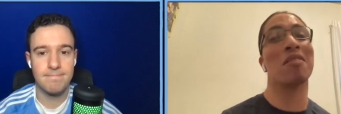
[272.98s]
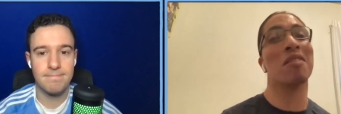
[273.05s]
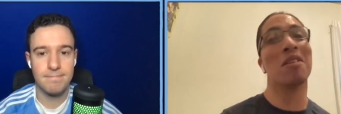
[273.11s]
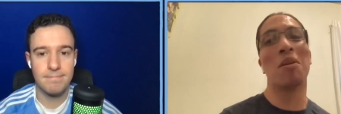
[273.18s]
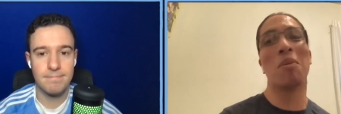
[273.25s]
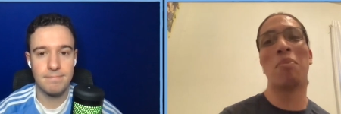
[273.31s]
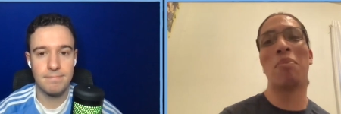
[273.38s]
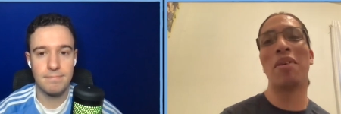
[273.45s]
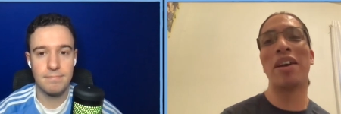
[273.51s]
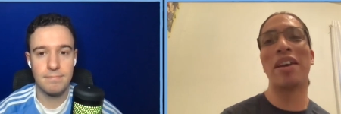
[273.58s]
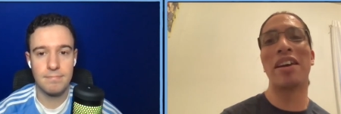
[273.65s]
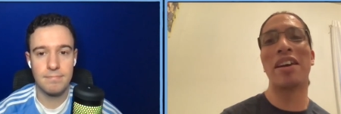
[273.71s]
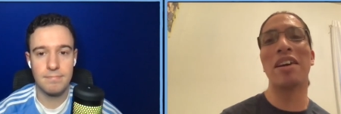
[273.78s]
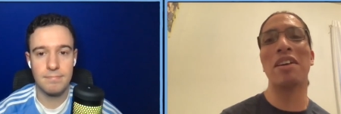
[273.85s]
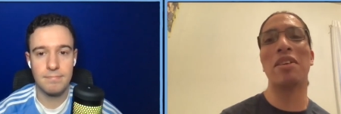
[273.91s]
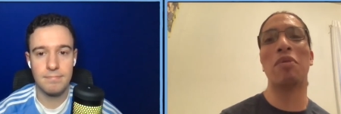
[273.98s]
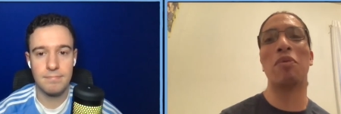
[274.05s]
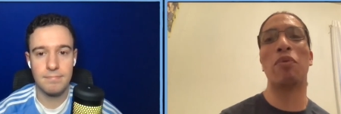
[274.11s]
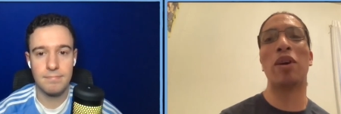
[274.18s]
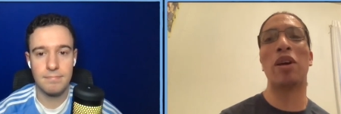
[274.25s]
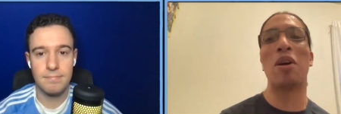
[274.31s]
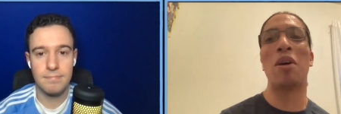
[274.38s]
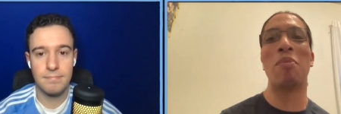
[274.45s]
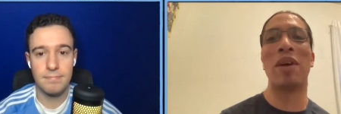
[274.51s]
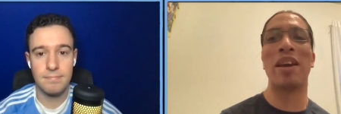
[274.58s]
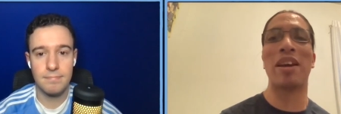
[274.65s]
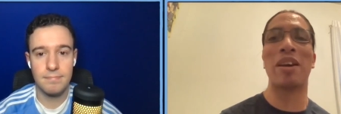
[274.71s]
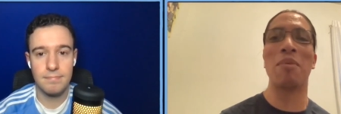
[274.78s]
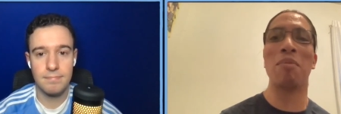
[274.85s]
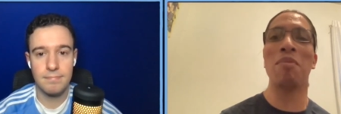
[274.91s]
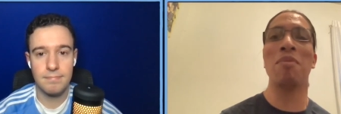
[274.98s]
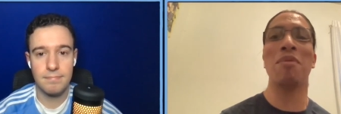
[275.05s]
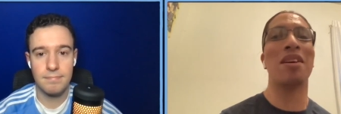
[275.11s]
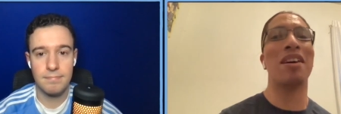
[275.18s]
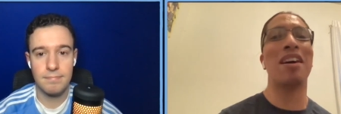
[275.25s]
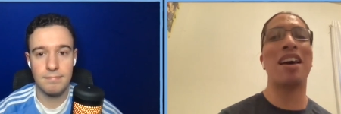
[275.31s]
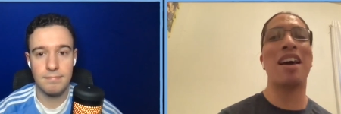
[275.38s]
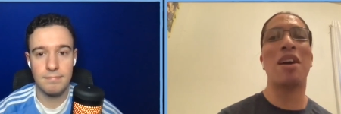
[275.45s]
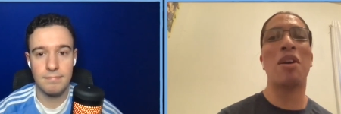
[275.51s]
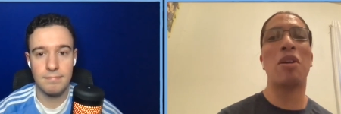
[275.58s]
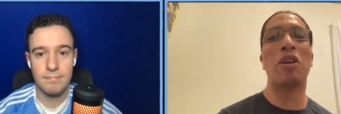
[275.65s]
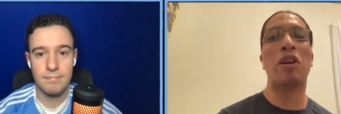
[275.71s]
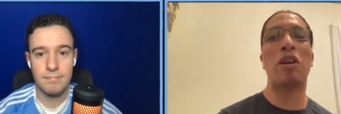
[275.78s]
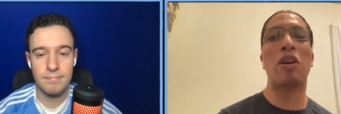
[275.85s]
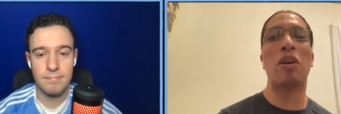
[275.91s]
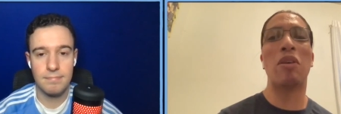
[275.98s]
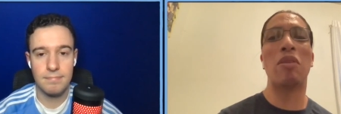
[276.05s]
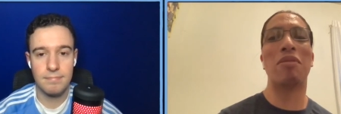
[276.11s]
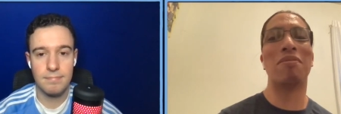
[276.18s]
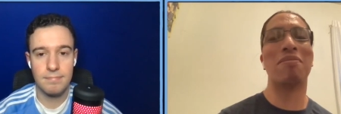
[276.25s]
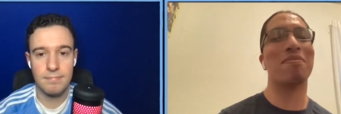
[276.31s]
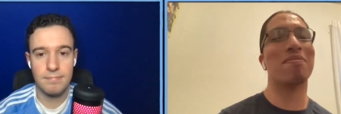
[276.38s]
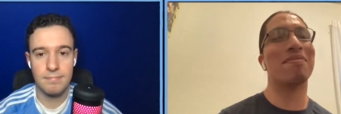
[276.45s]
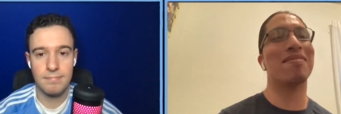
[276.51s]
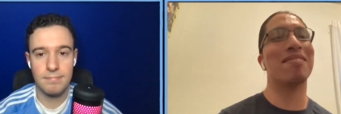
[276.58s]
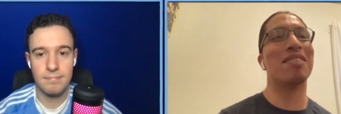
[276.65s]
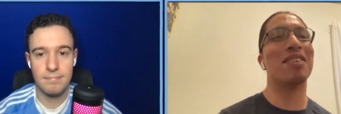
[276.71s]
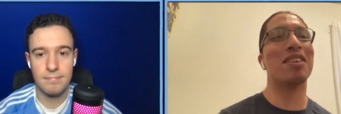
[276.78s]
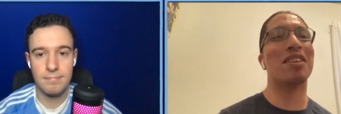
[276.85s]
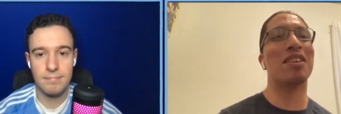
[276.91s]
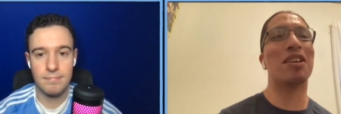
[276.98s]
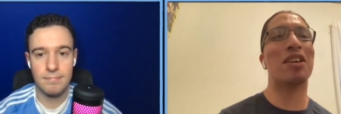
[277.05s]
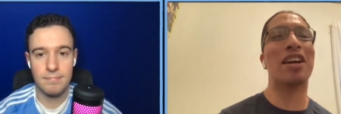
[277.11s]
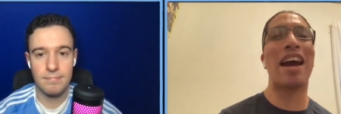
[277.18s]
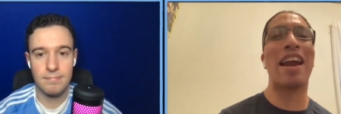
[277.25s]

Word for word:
Speaker 1: pretty good. We don't make them, you know you gotta at